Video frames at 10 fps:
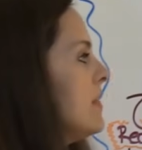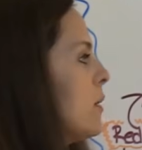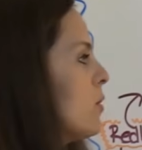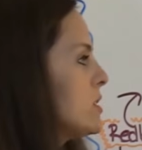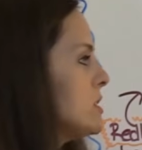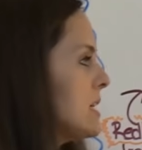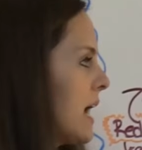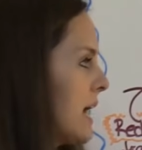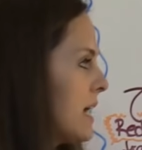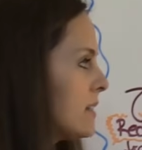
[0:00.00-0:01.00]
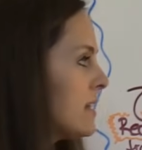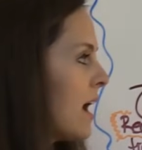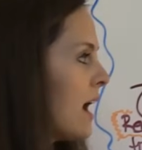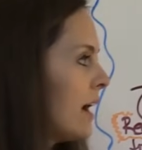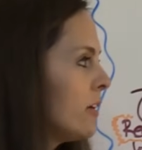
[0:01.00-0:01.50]
They want to take the
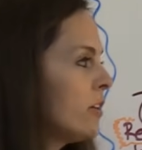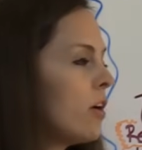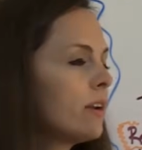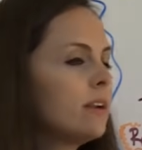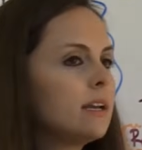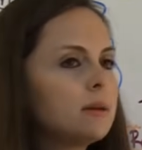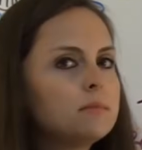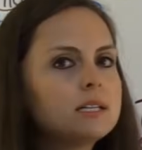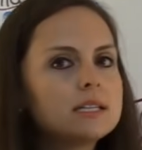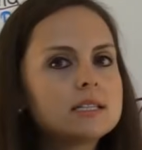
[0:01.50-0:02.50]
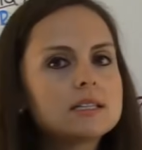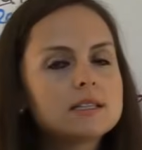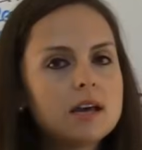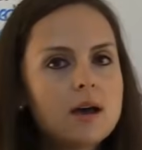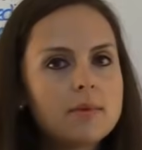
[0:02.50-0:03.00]
iron on an empty
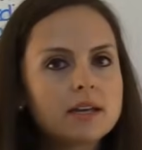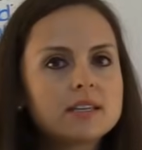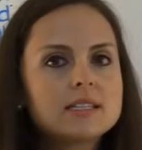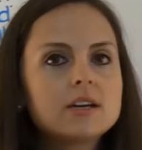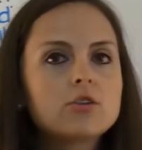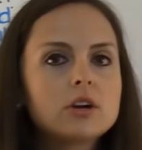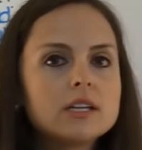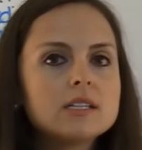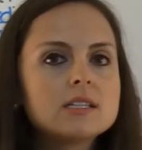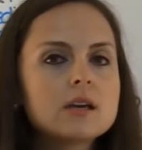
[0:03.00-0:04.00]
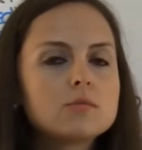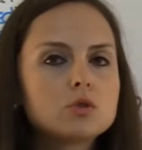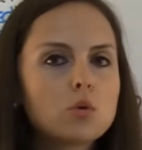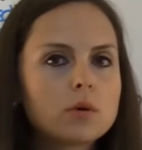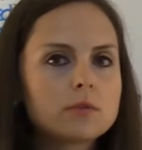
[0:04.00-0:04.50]
stomach. This increases
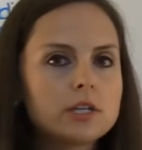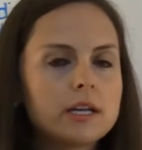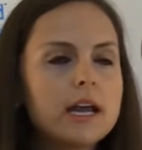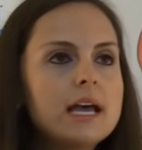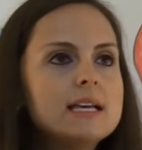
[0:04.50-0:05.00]
absorption.